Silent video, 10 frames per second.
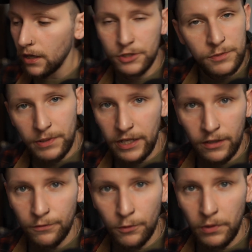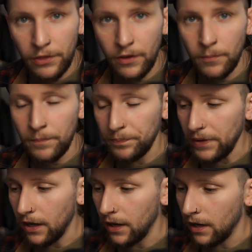Just be careful with them.
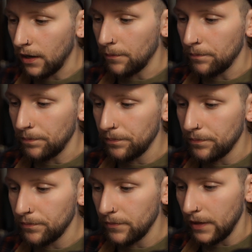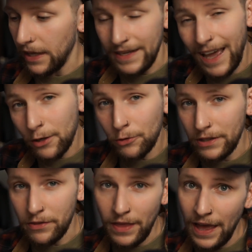And not
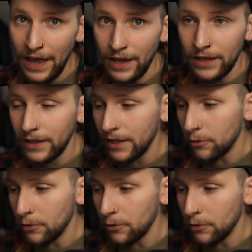only that,